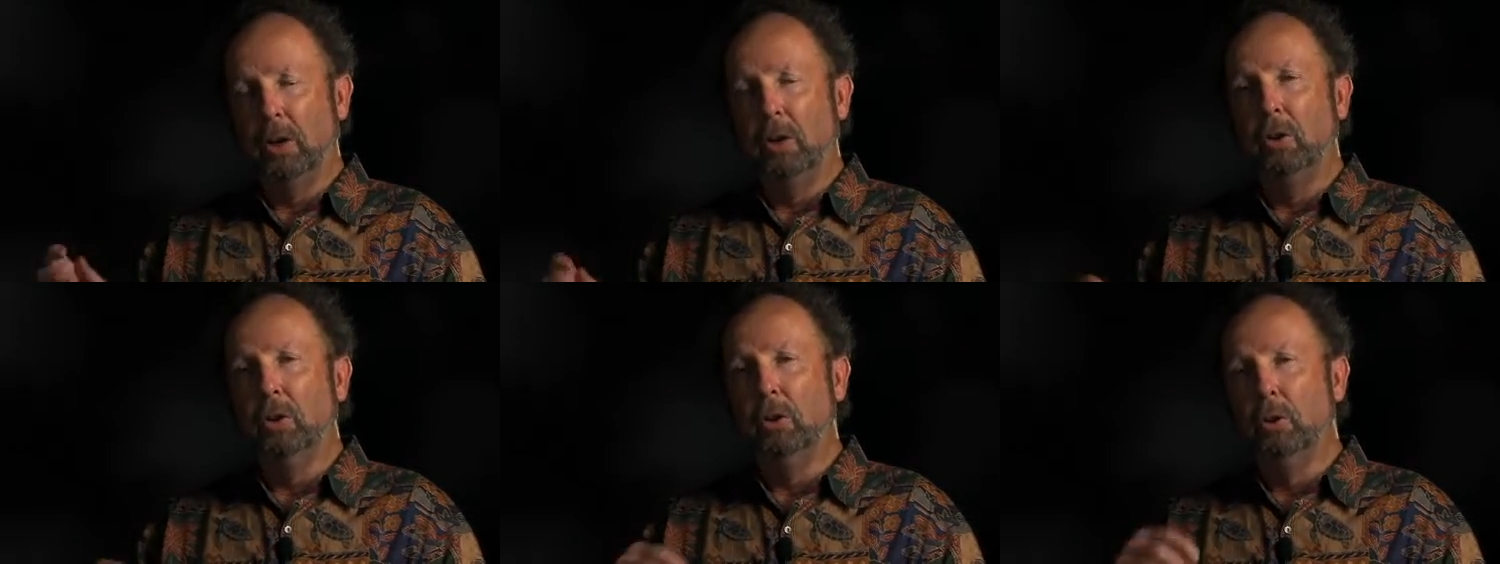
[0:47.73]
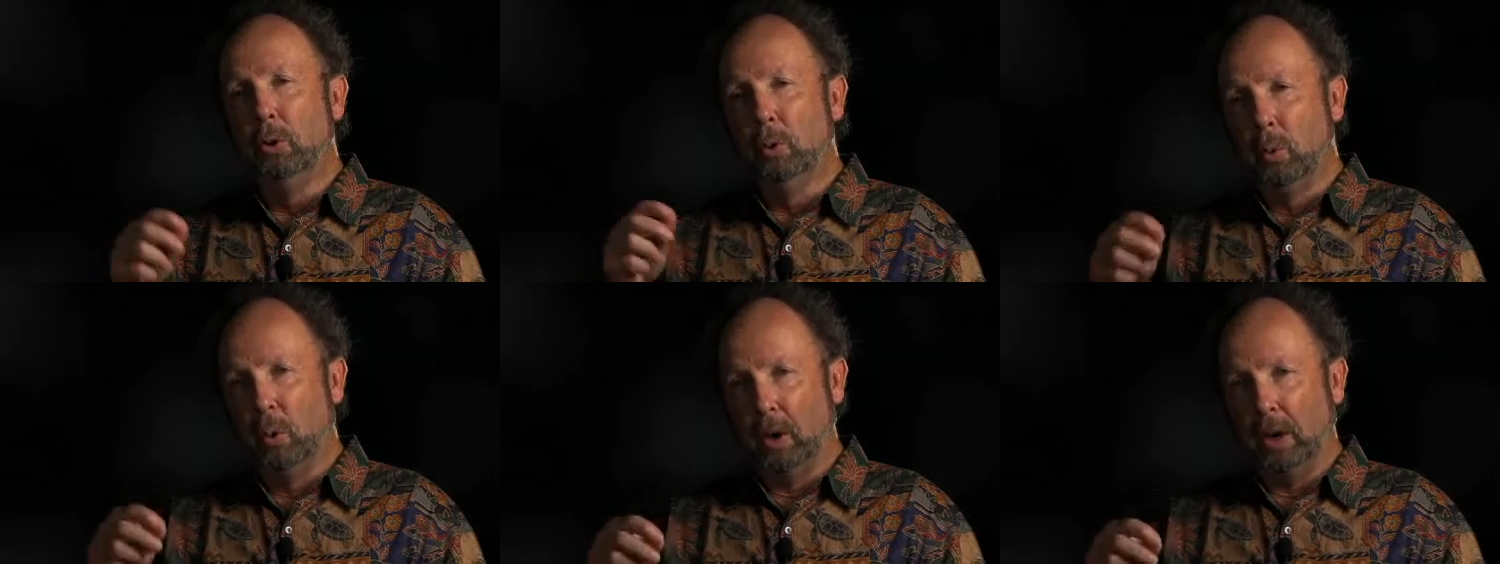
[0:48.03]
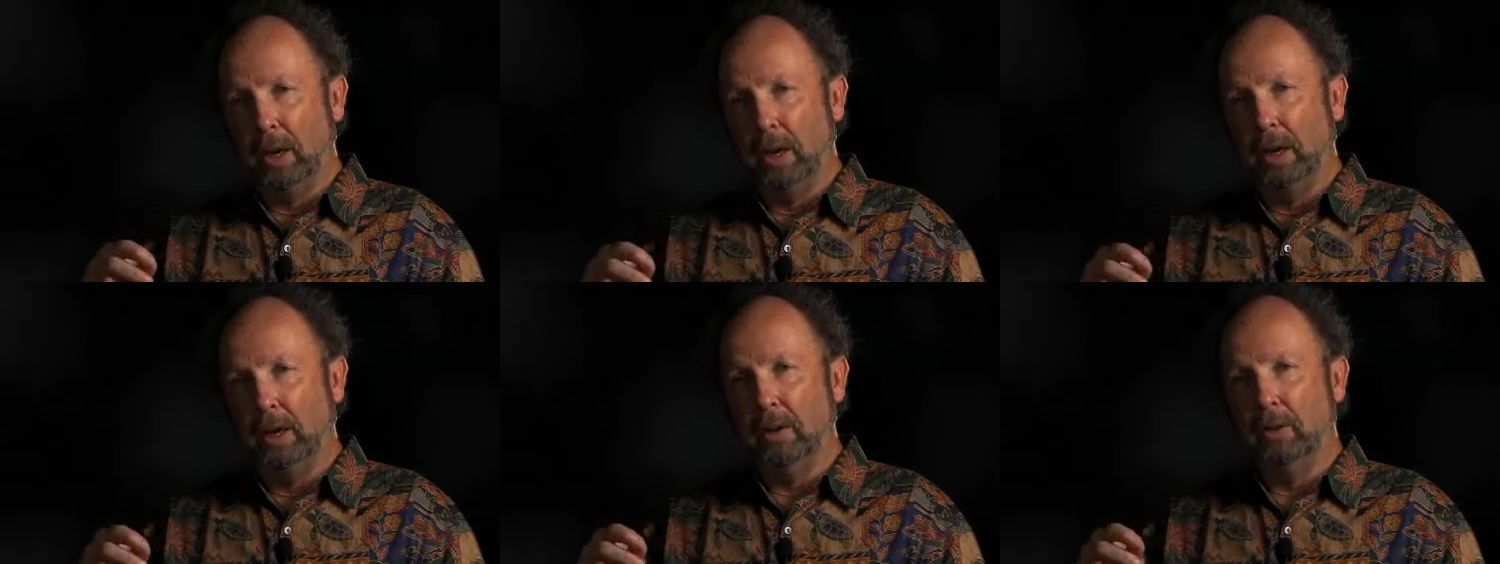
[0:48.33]
new
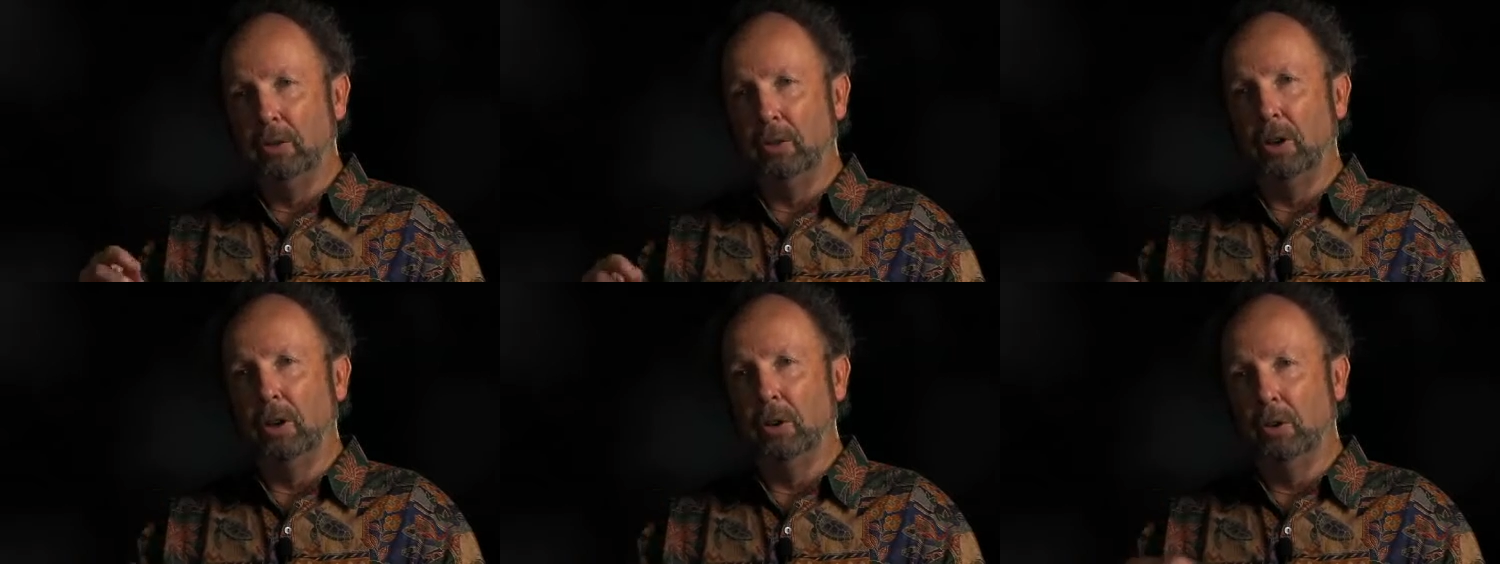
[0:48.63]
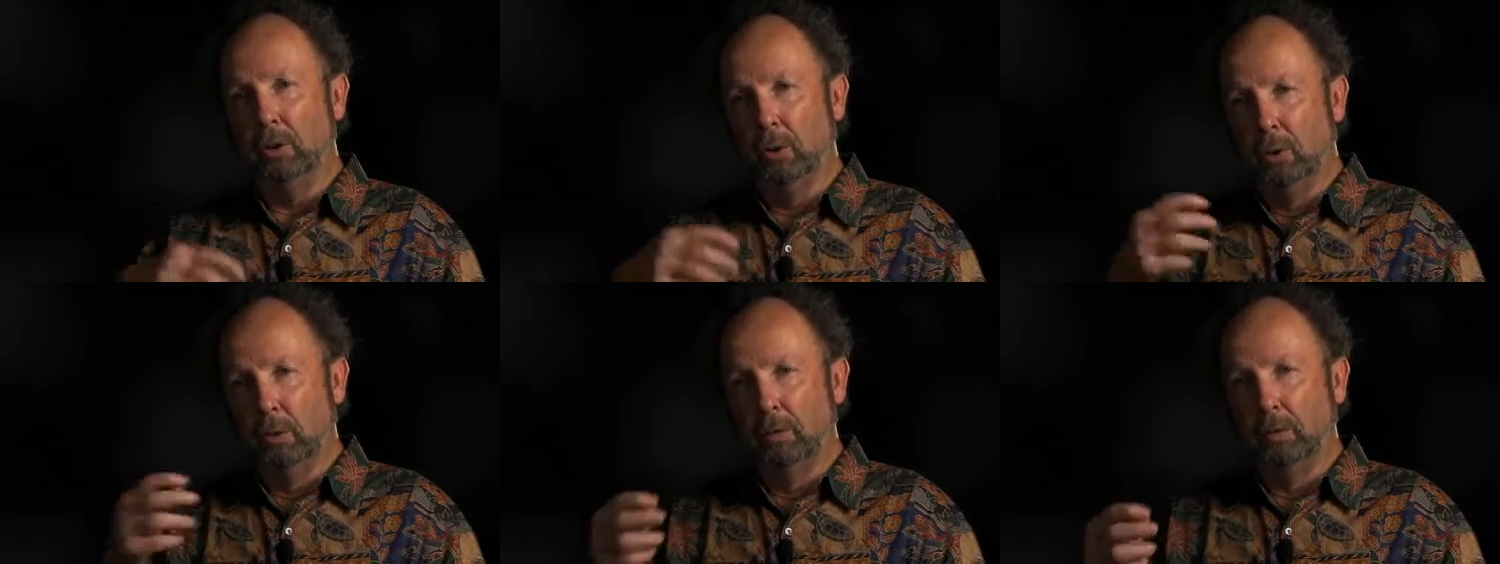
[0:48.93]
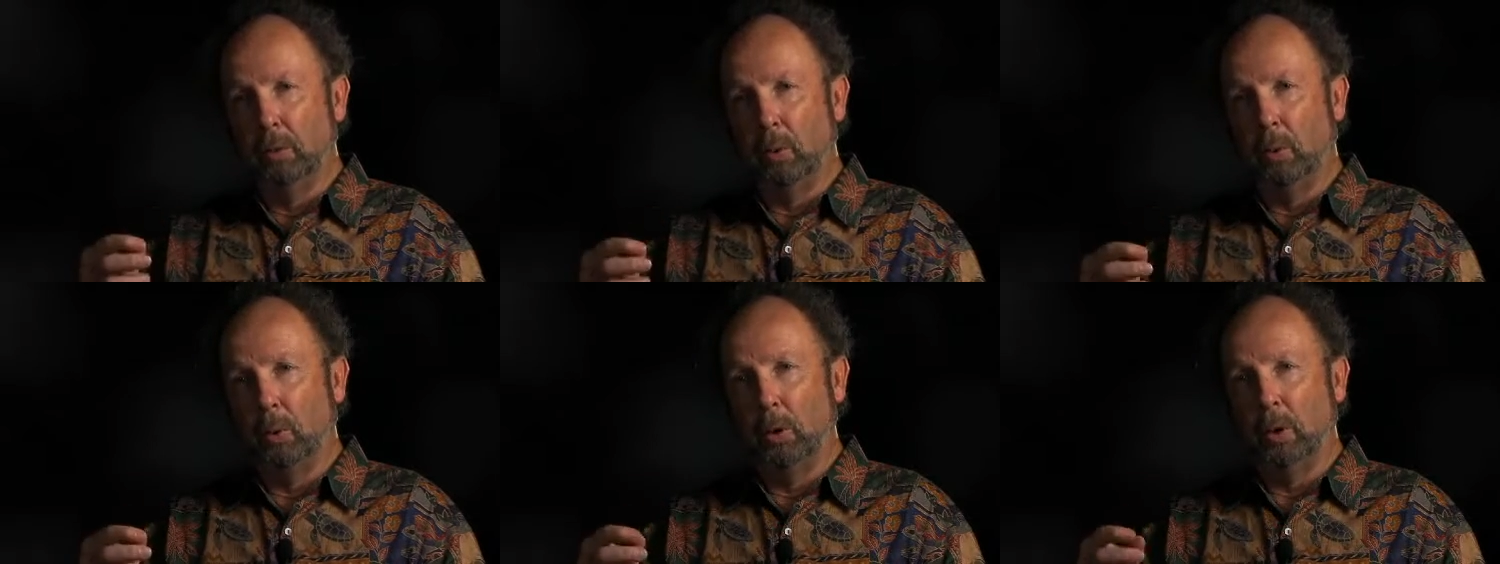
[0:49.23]
ways and new
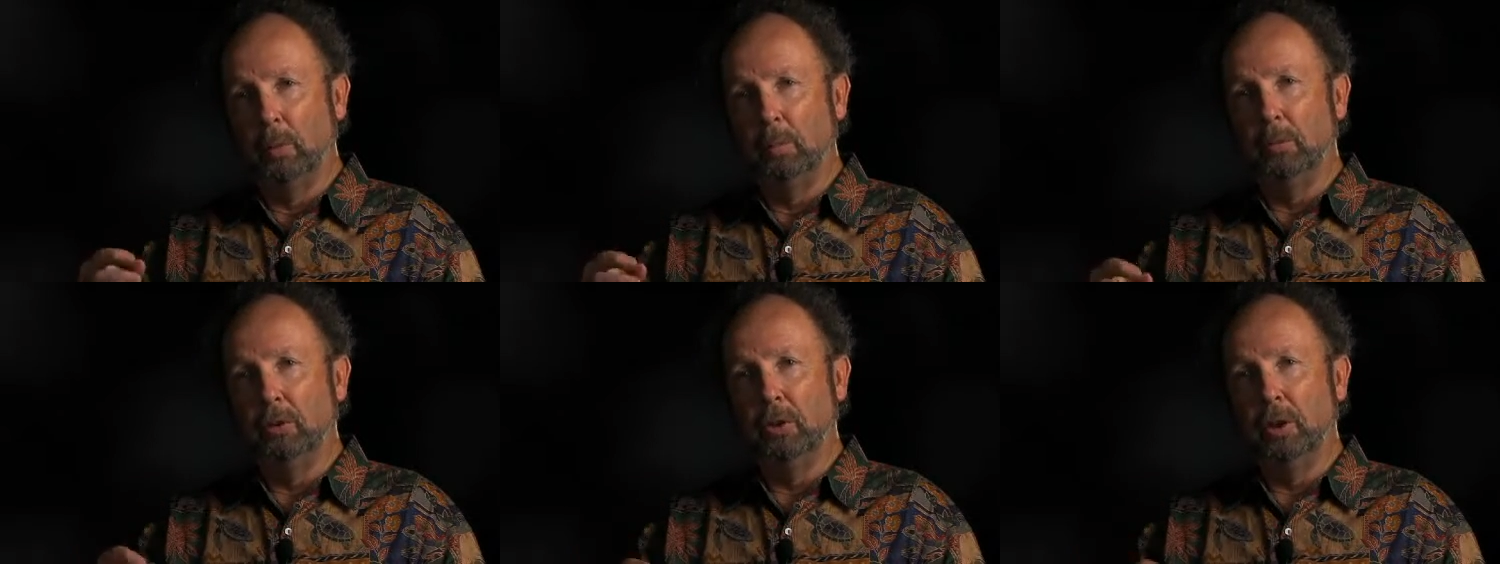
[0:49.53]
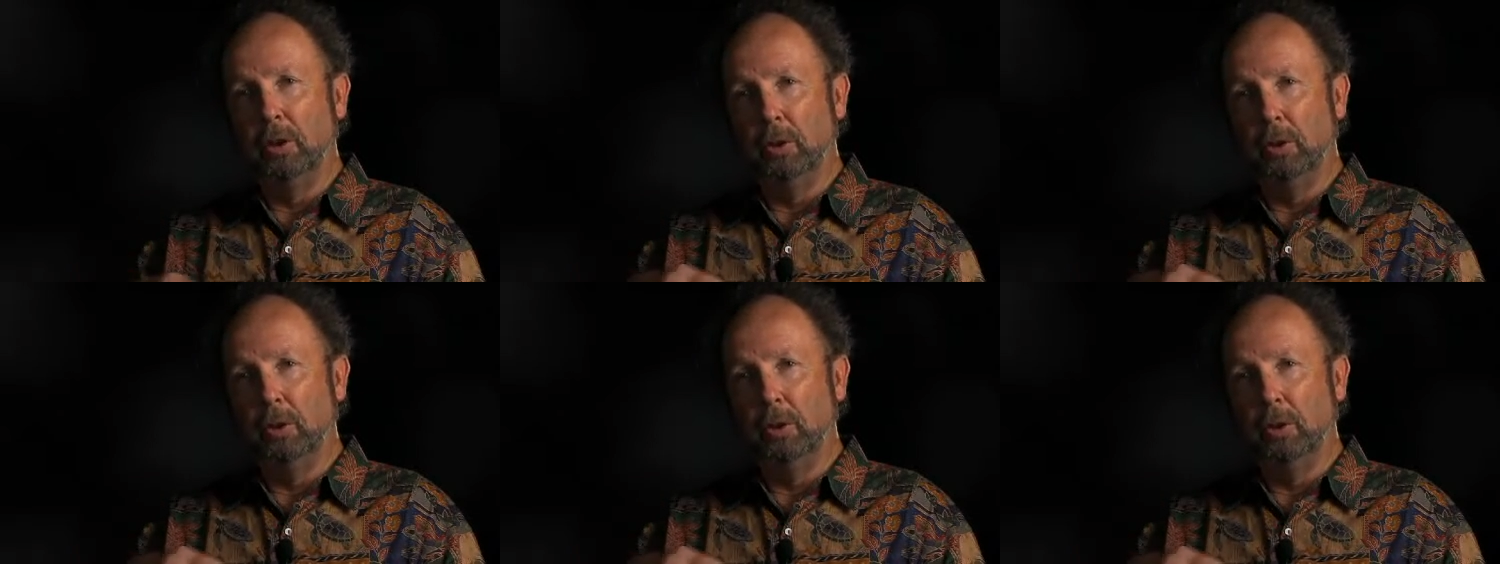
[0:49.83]
forms